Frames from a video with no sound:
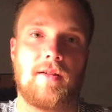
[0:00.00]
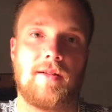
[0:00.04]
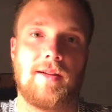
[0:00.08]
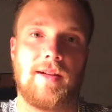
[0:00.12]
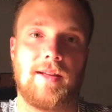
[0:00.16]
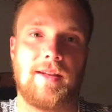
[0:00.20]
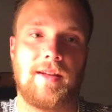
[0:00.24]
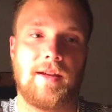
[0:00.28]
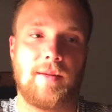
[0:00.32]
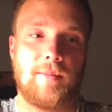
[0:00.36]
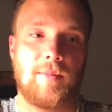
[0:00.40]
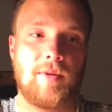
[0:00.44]

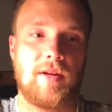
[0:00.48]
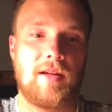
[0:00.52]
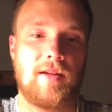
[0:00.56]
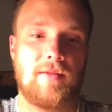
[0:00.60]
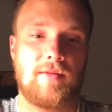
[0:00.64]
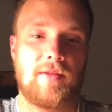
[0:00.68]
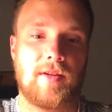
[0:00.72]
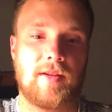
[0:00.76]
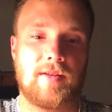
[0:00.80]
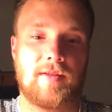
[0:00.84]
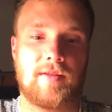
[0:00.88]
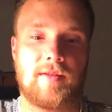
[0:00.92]
And I
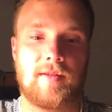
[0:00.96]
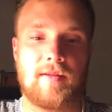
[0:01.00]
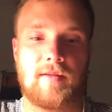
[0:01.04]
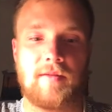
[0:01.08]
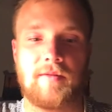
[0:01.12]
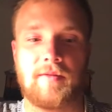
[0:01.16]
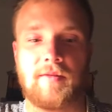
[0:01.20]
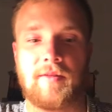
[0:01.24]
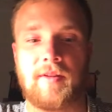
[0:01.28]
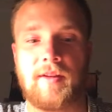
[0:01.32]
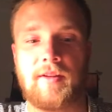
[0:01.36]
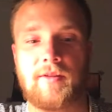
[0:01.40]
believe that
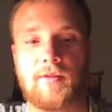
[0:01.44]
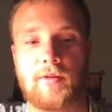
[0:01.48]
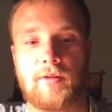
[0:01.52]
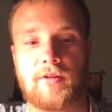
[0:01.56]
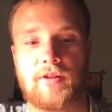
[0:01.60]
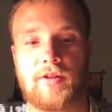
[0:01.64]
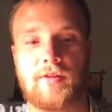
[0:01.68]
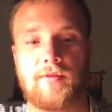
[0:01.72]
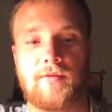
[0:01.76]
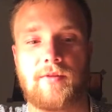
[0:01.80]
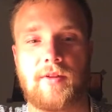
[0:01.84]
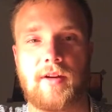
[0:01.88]

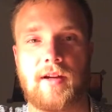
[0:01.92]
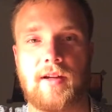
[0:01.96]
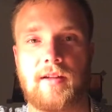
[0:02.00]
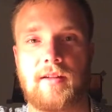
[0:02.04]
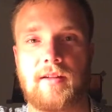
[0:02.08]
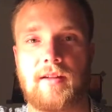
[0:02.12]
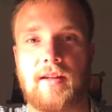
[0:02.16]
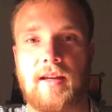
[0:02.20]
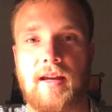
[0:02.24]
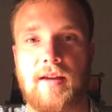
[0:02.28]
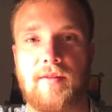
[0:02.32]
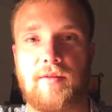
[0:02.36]
detoxifying
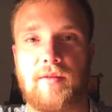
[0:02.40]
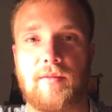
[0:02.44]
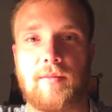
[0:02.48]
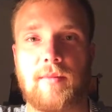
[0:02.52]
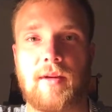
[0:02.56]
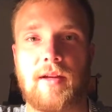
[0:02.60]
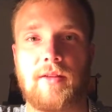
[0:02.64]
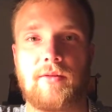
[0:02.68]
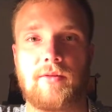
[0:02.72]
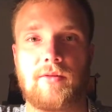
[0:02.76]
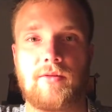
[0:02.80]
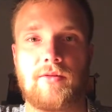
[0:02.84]
the heavy
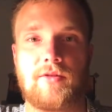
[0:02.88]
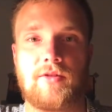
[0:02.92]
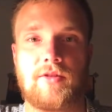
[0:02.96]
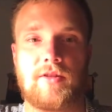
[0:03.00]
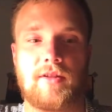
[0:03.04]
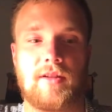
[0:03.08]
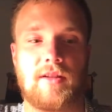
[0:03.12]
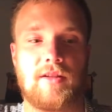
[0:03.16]
metals